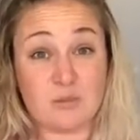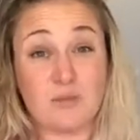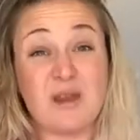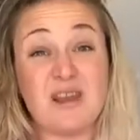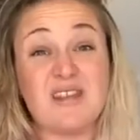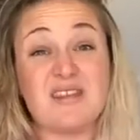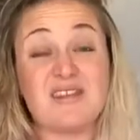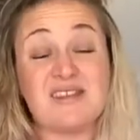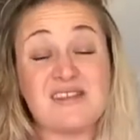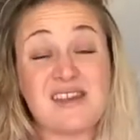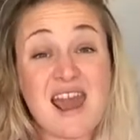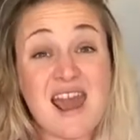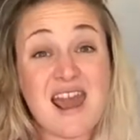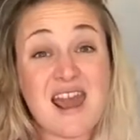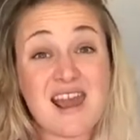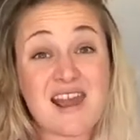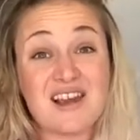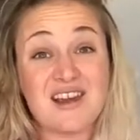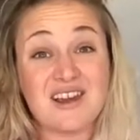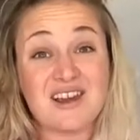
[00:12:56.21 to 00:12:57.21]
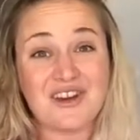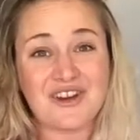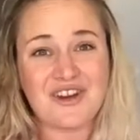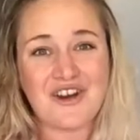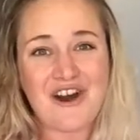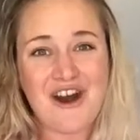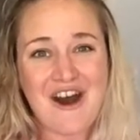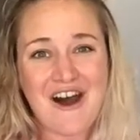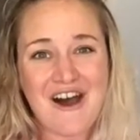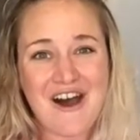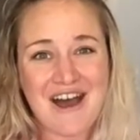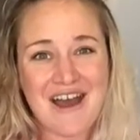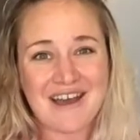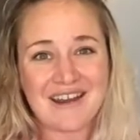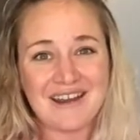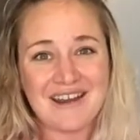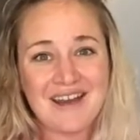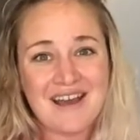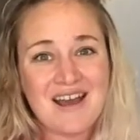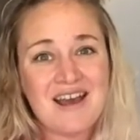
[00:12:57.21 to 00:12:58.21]
We thank God
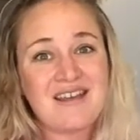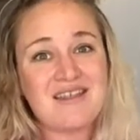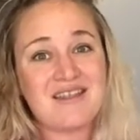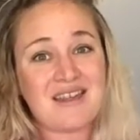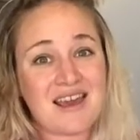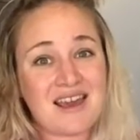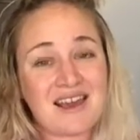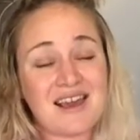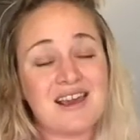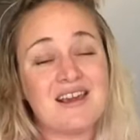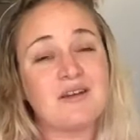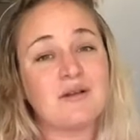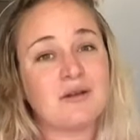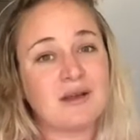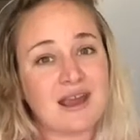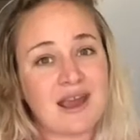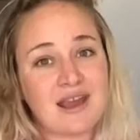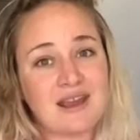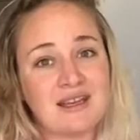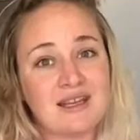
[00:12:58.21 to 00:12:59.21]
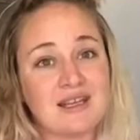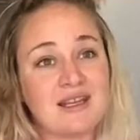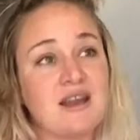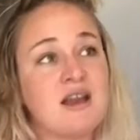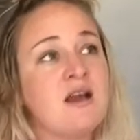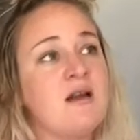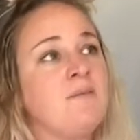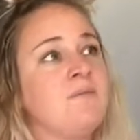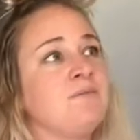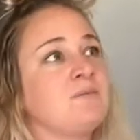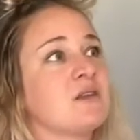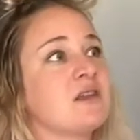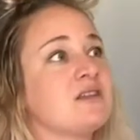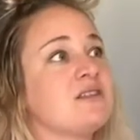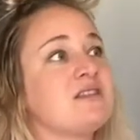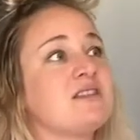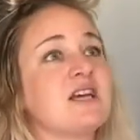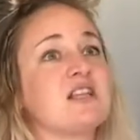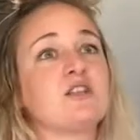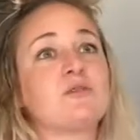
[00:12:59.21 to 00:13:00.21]
that He created
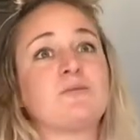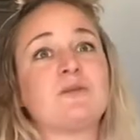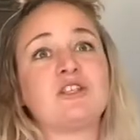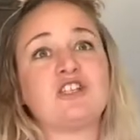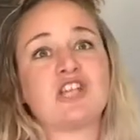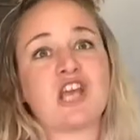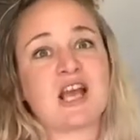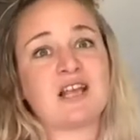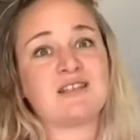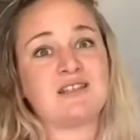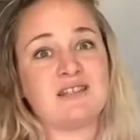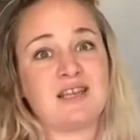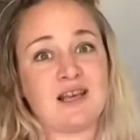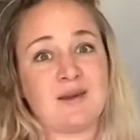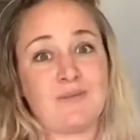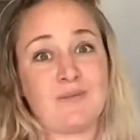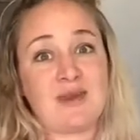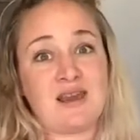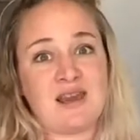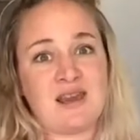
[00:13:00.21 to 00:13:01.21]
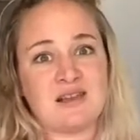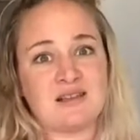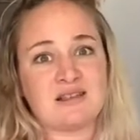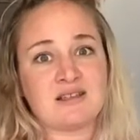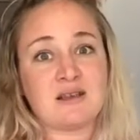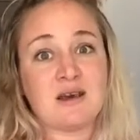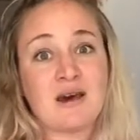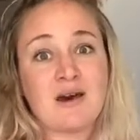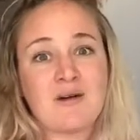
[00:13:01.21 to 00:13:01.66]
such majestic beings.